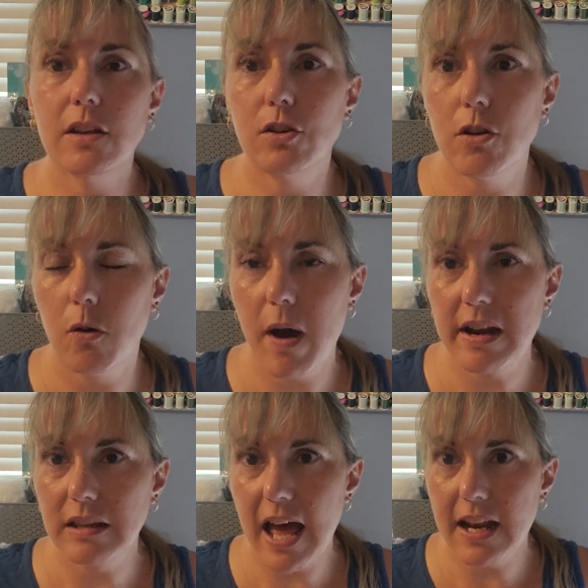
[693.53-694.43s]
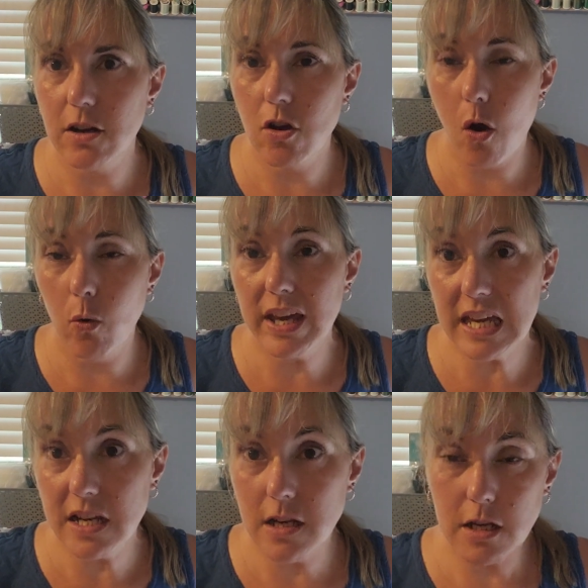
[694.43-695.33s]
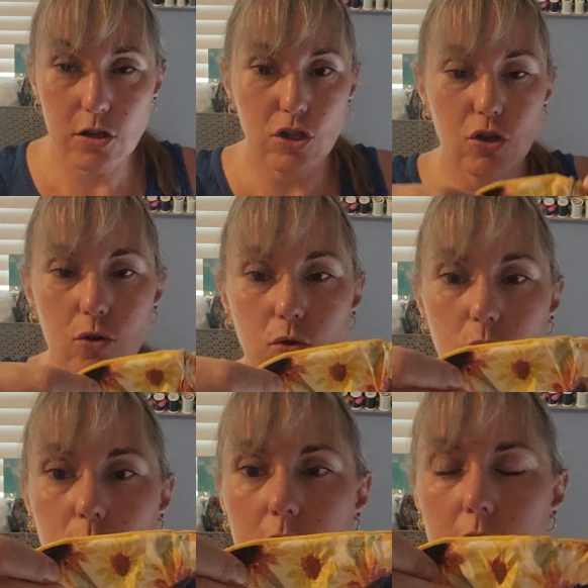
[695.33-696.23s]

You don't want to let it go into